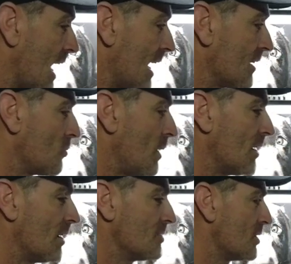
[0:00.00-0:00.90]
and
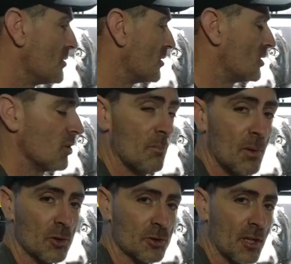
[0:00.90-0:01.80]
when I do colour
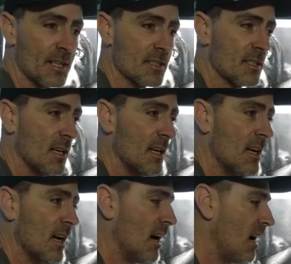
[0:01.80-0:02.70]
portraits,
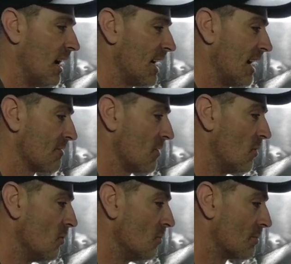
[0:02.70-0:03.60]
I have
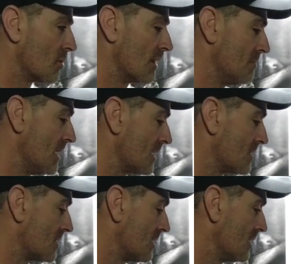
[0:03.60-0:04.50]
all
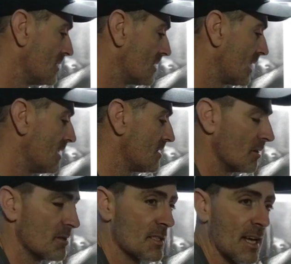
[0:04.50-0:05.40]
pre-mixed skin
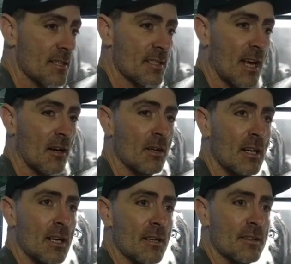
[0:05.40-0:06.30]
tone sets. Now
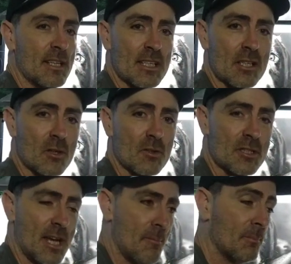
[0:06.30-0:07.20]
this is a
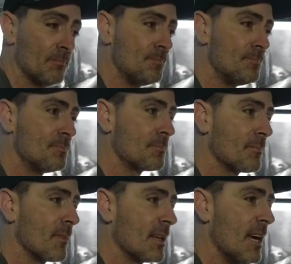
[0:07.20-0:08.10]
good tip
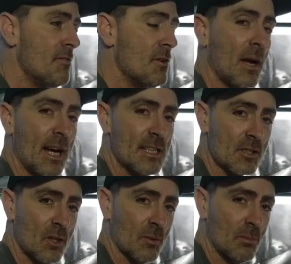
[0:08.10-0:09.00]
if you're getting
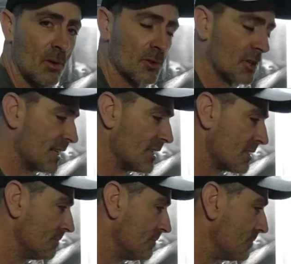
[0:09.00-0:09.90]
into colour
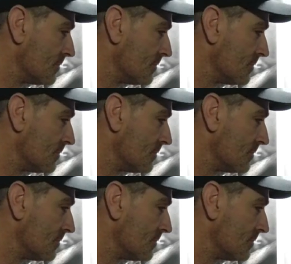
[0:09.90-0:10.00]
portraits